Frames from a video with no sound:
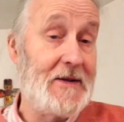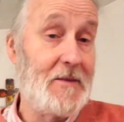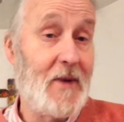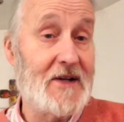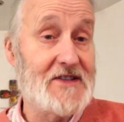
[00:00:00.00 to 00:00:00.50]
in
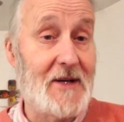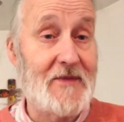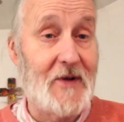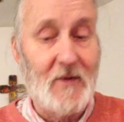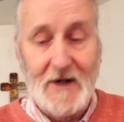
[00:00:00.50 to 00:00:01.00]
Mark
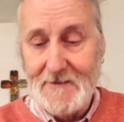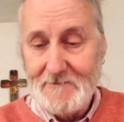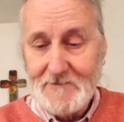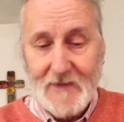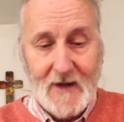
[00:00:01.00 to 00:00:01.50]
chapter 1.
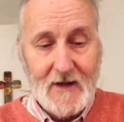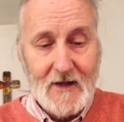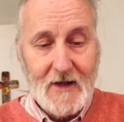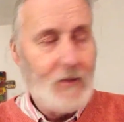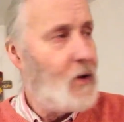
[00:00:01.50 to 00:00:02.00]

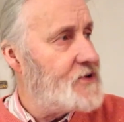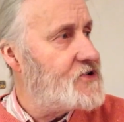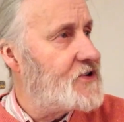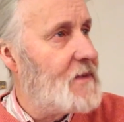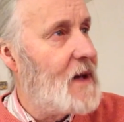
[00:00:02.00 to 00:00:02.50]
What would
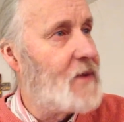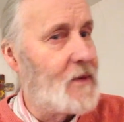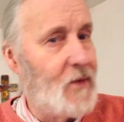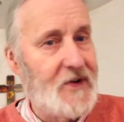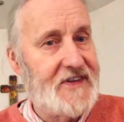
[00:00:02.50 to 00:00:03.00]
you remember
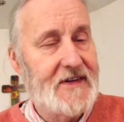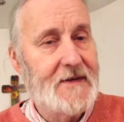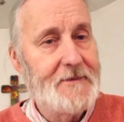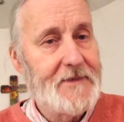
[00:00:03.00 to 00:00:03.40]
most?